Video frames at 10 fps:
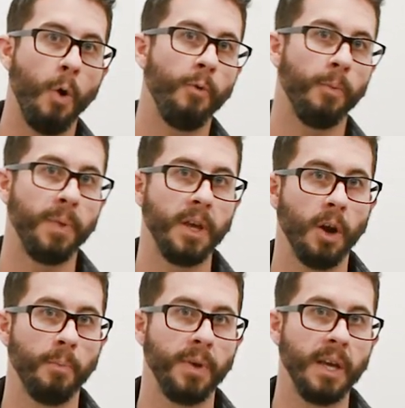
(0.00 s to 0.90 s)
over
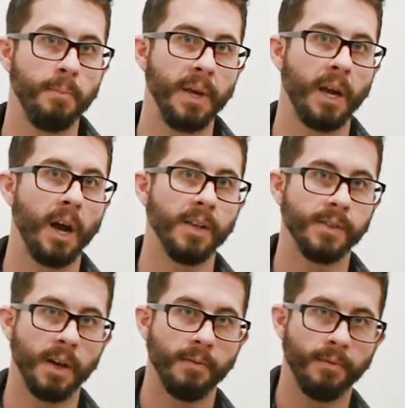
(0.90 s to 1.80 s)
PRP
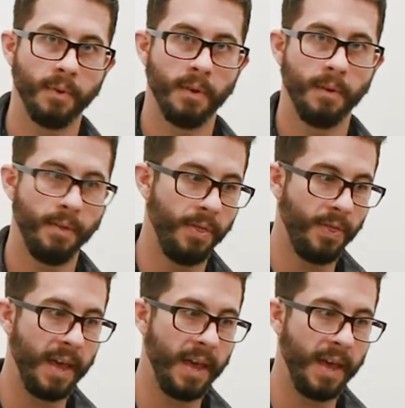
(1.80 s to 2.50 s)
because of mm-hmm.